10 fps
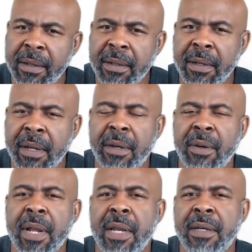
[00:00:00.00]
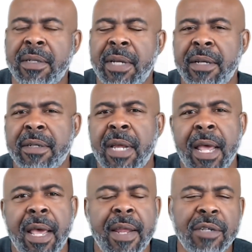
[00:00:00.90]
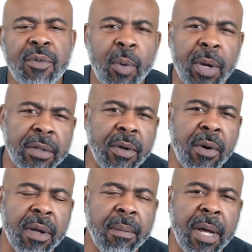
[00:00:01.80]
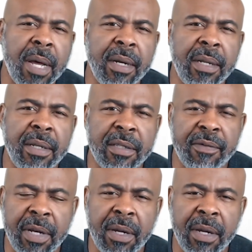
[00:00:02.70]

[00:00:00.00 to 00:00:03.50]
in the United States? And that's what we're going to talk about in this video.